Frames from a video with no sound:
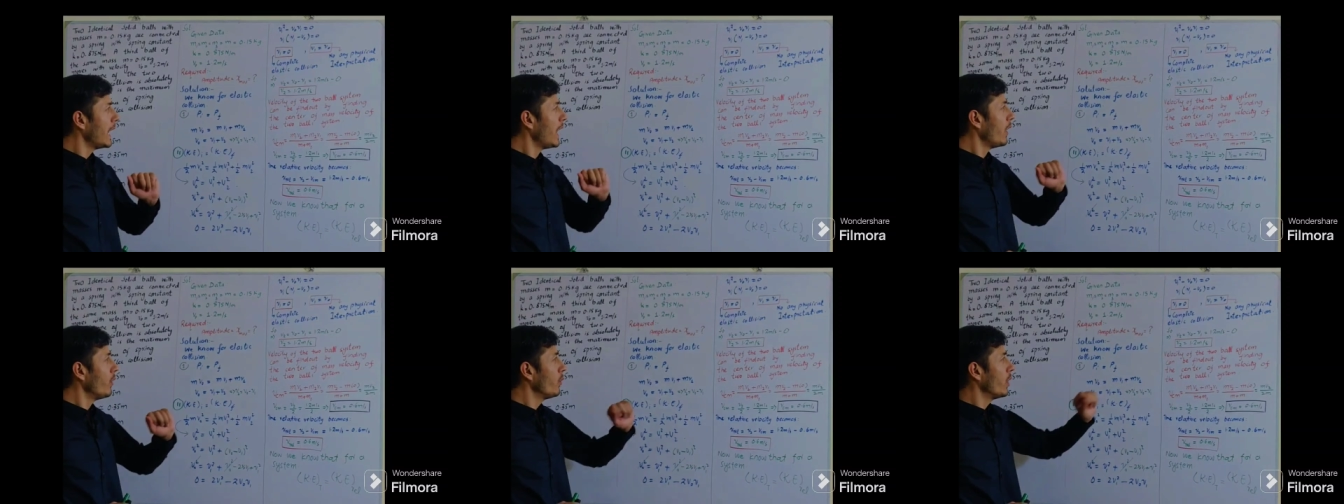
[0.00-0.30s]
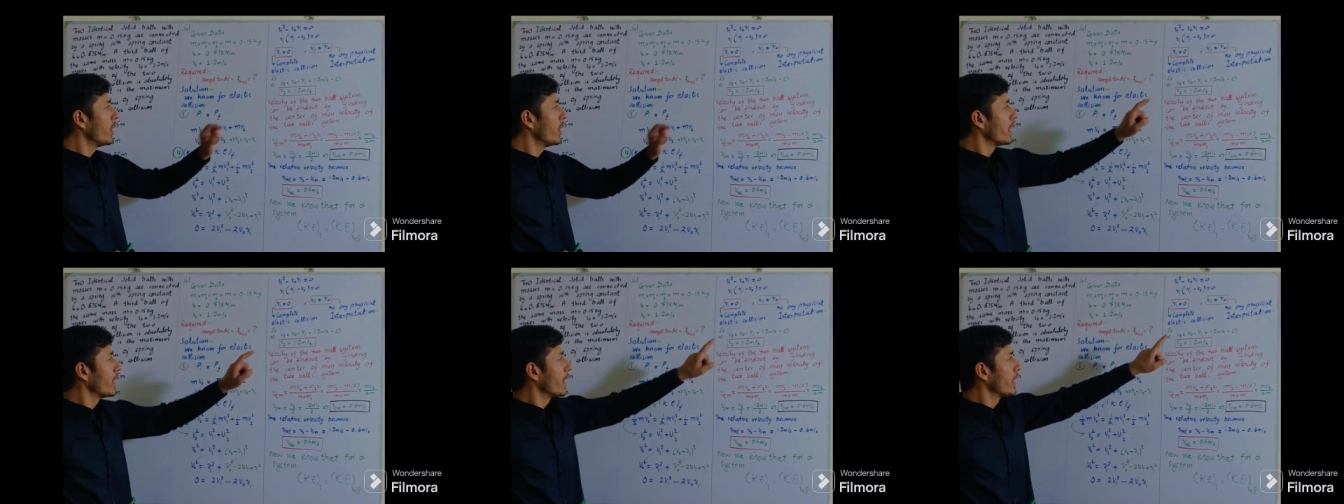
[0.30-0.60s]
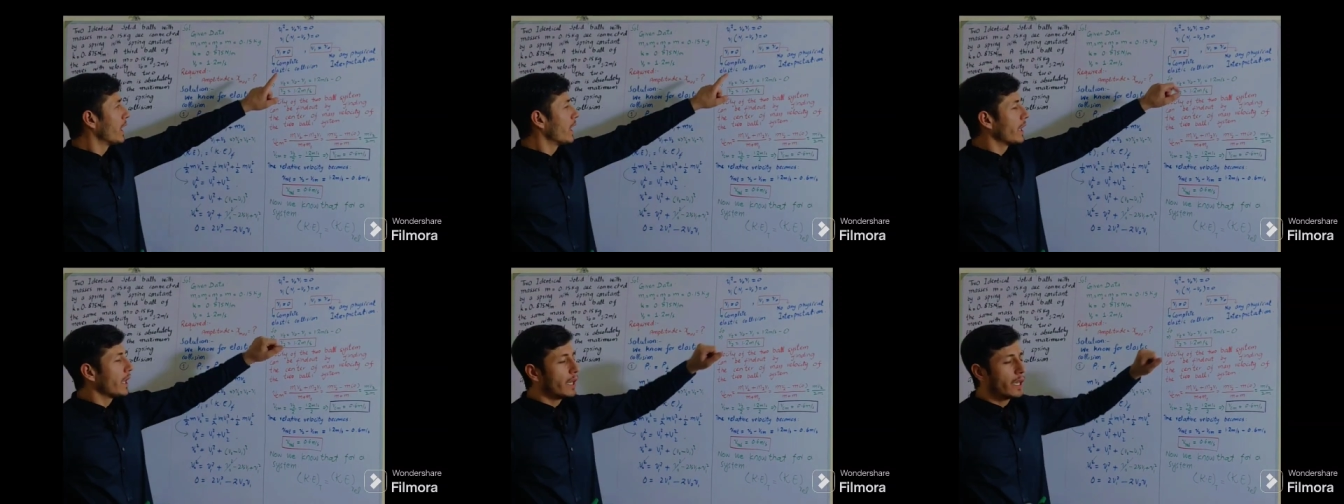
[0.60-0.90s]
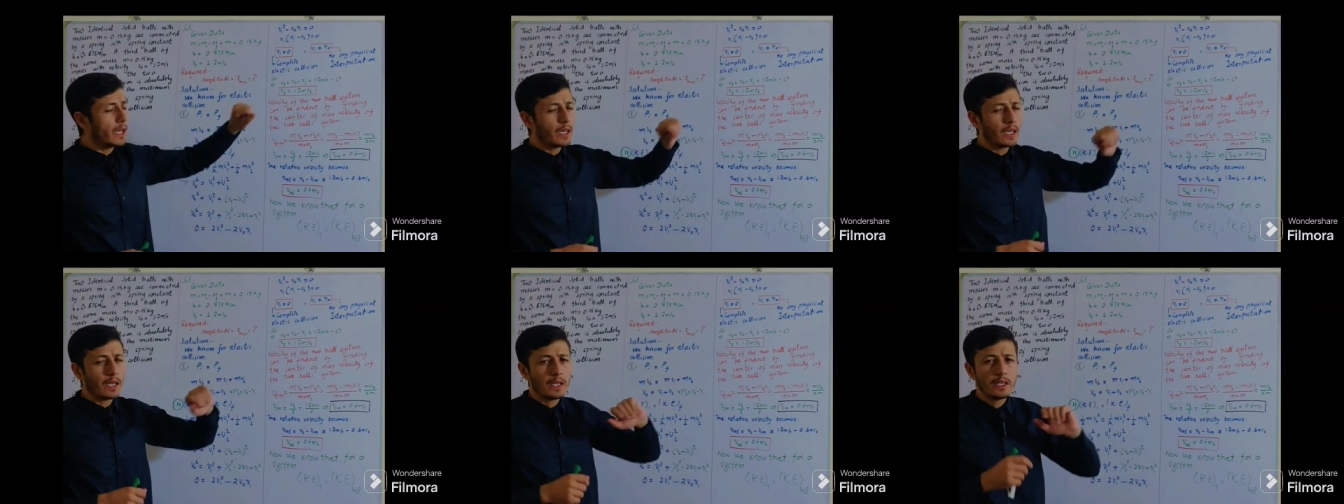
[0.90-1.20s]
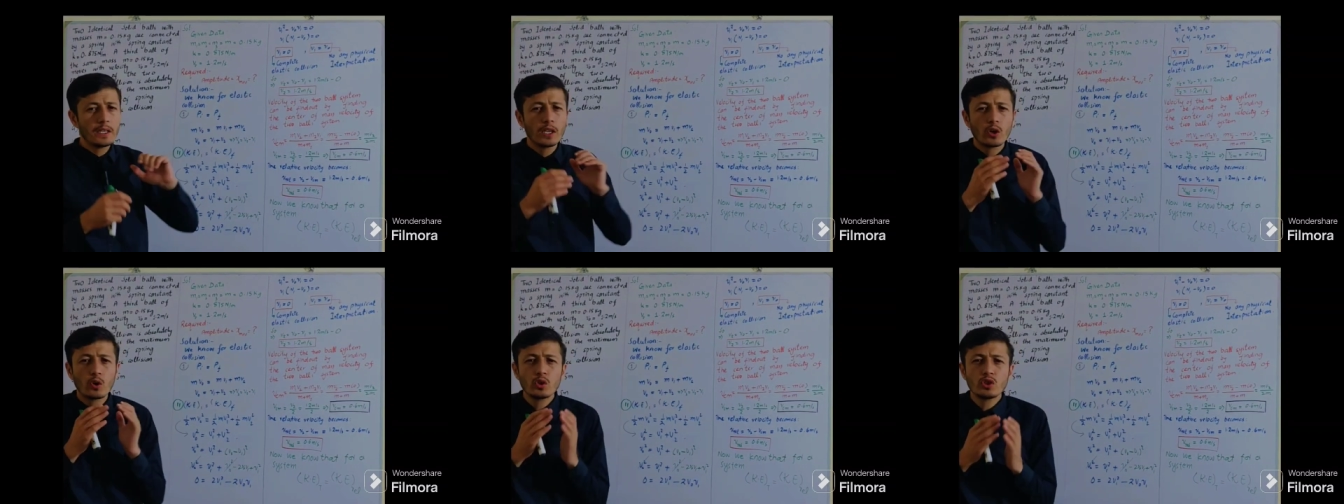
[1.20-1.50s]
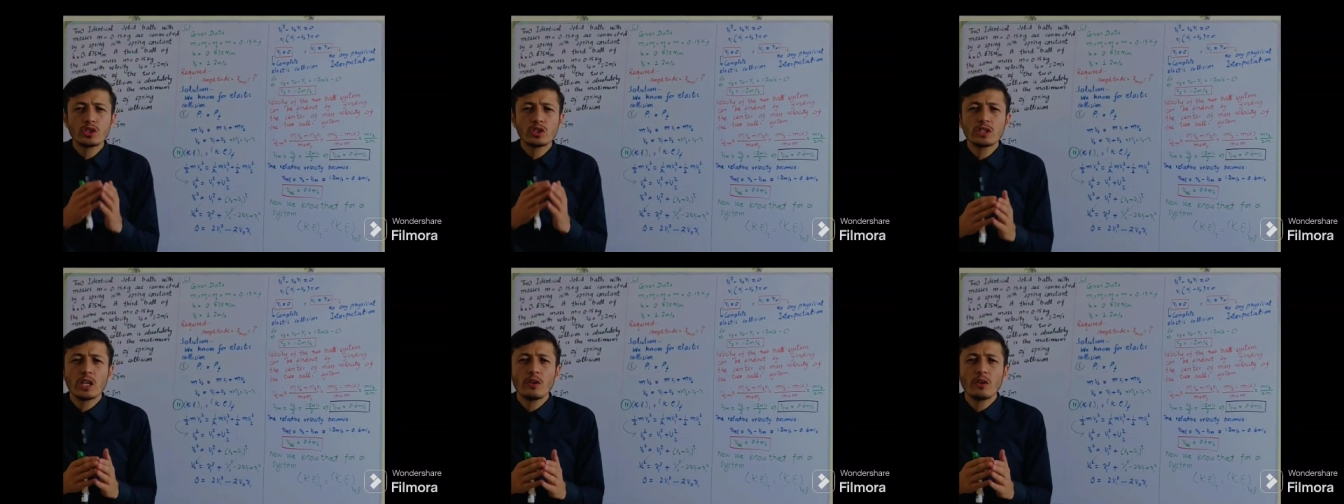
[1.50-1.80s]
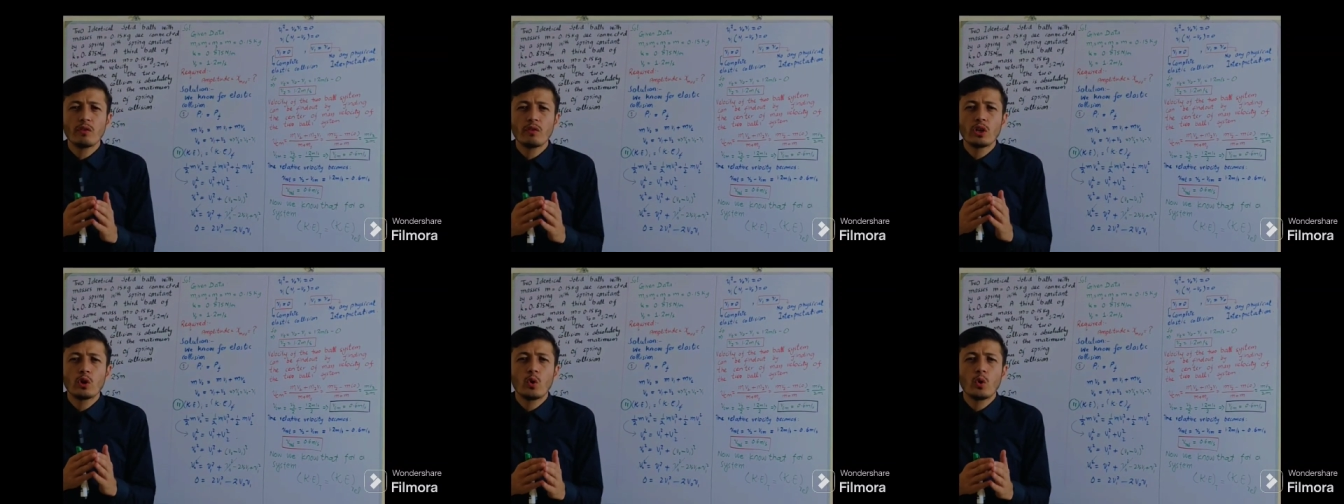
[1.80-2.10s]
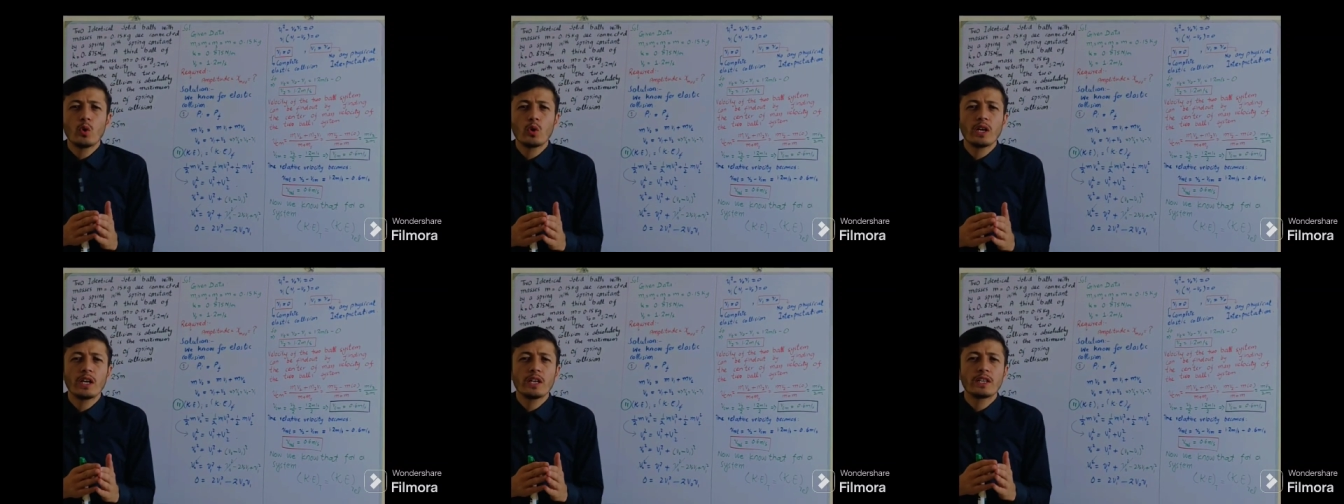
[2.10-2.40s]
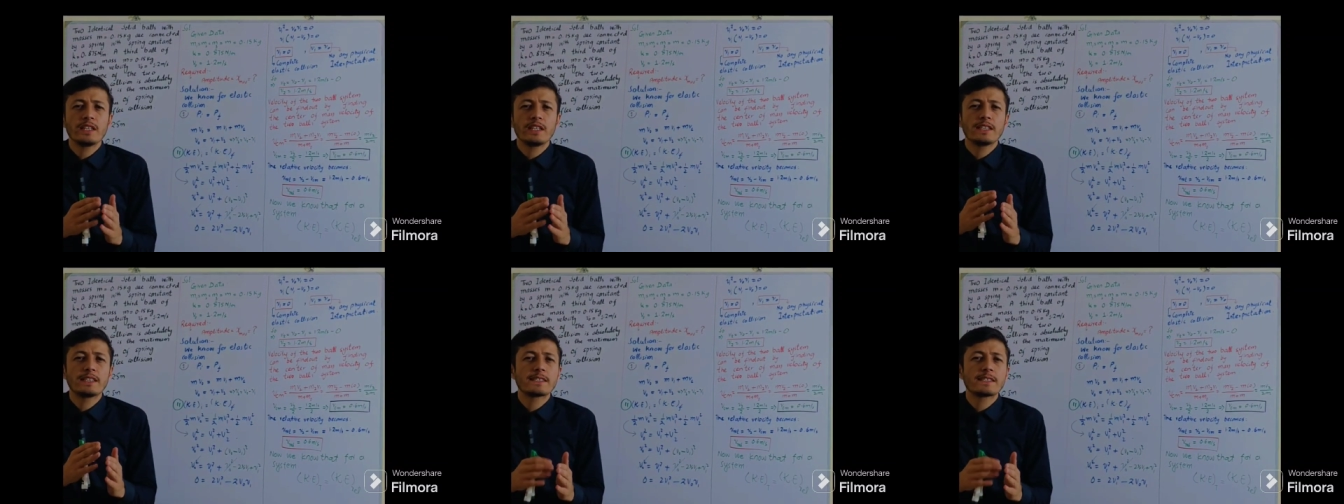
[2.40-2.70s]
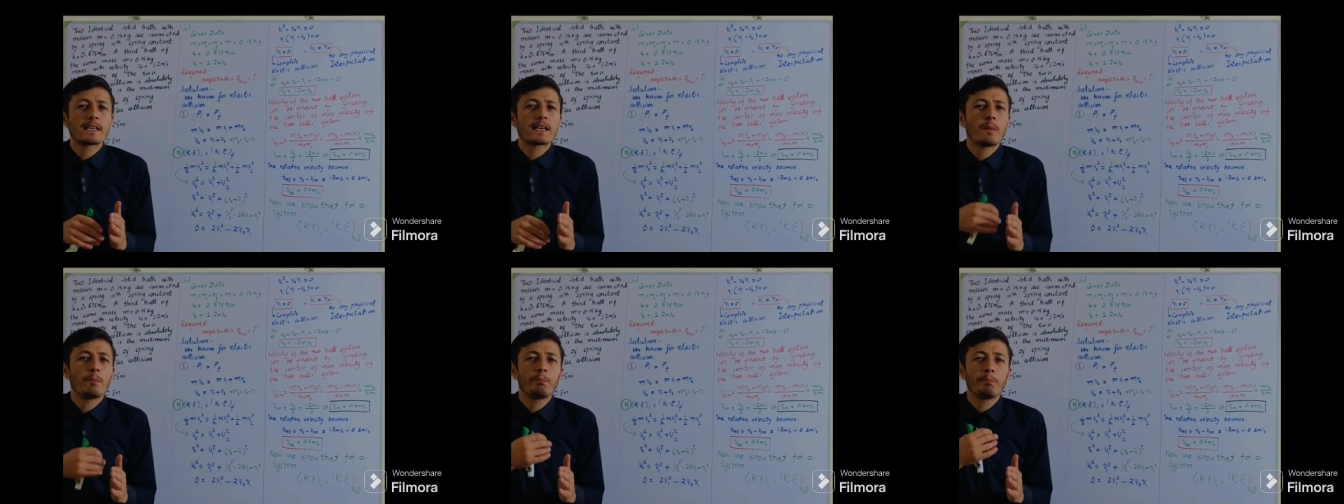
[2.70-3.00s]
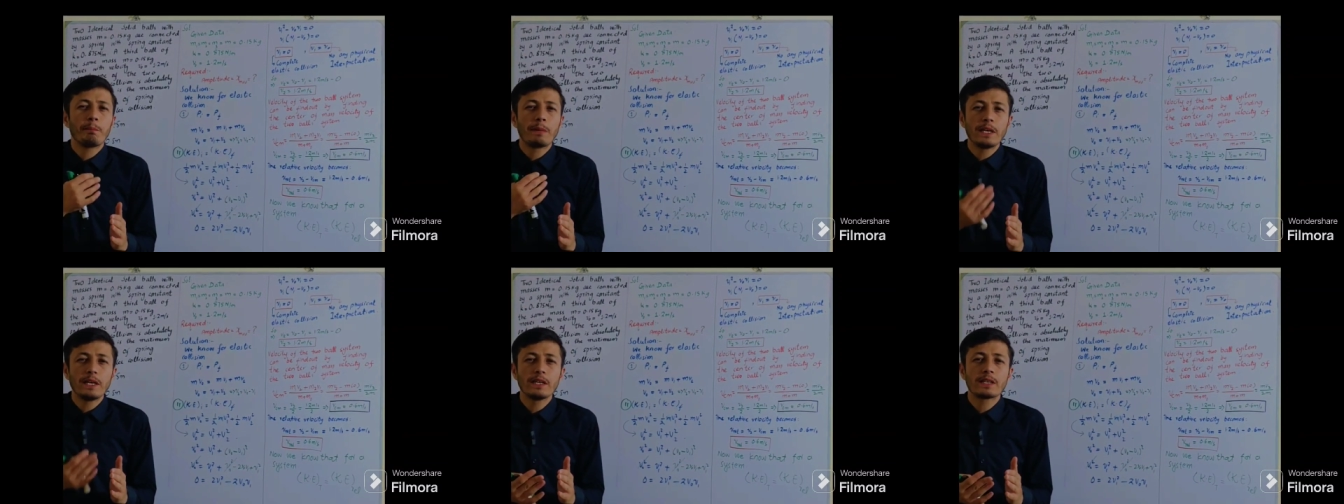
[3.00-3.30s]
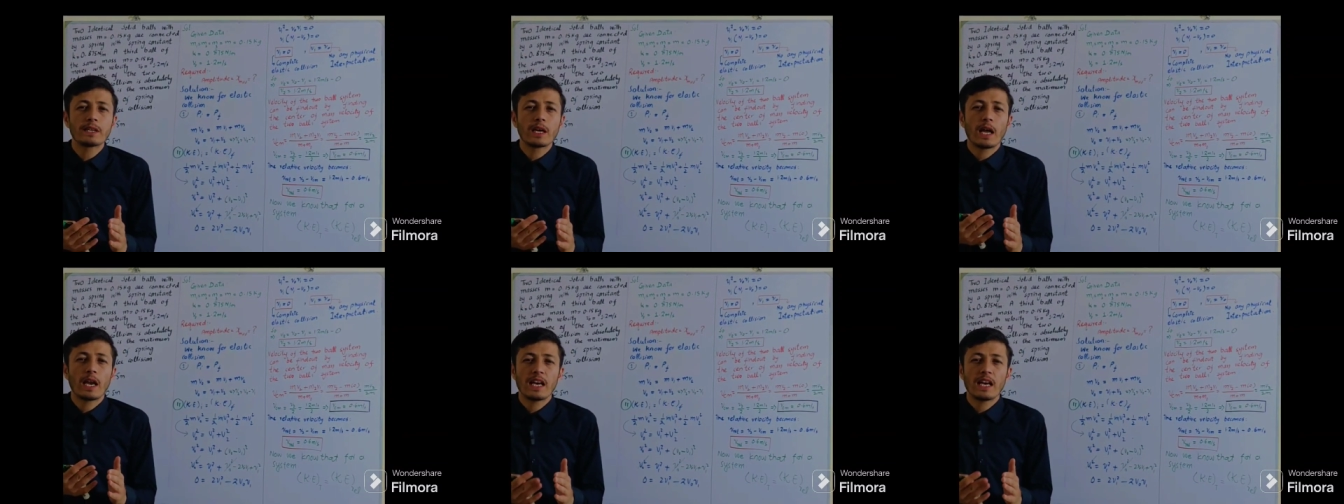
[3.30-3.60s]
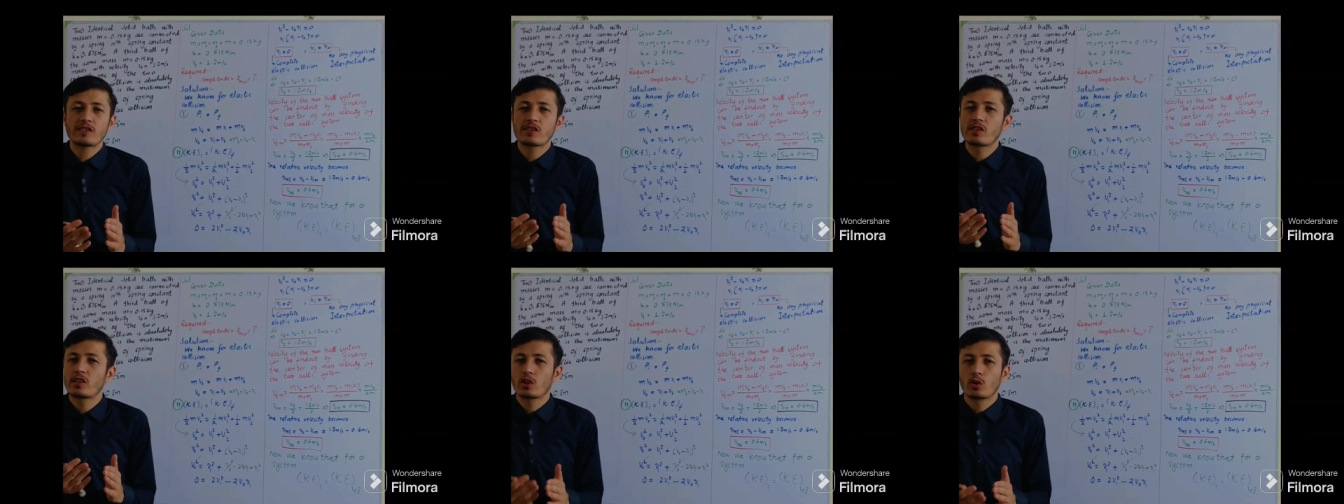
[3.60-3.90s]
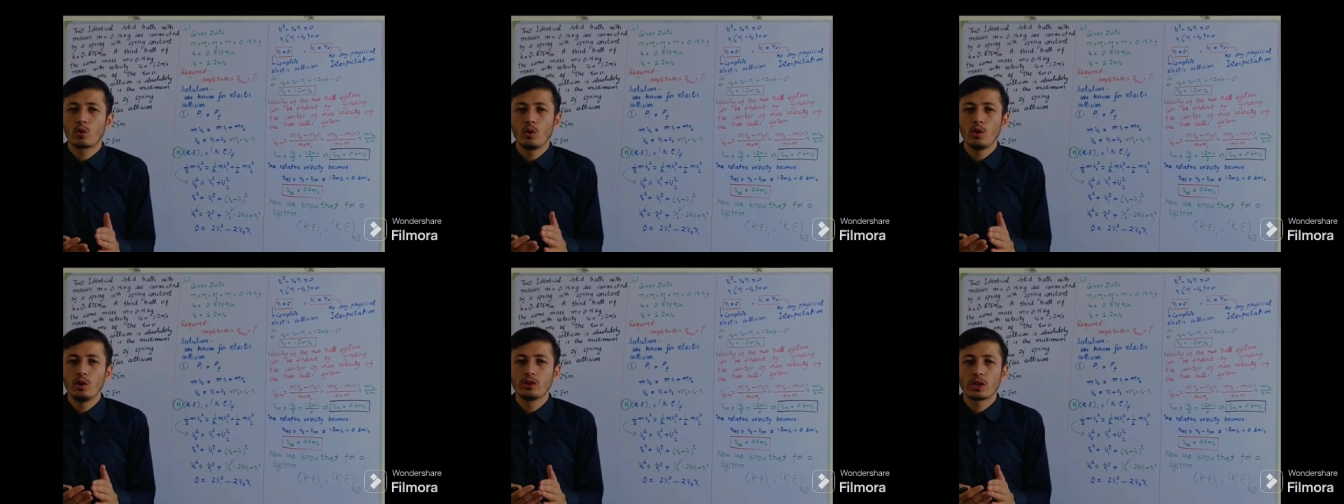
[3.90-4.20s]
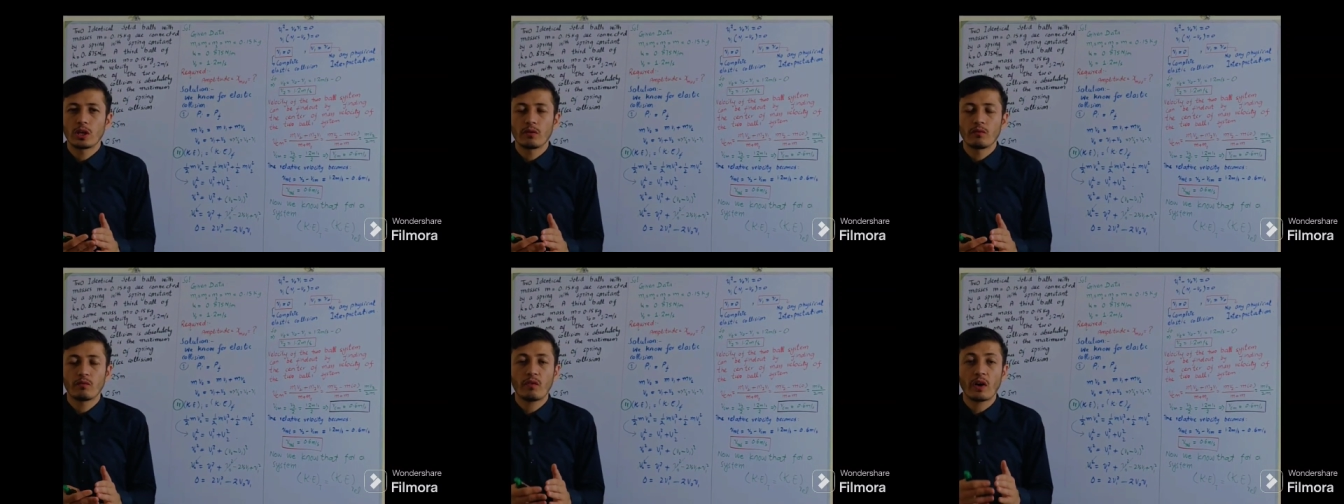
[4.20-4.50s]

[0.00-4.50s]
Now in the question we know that it is a complete elastic collision.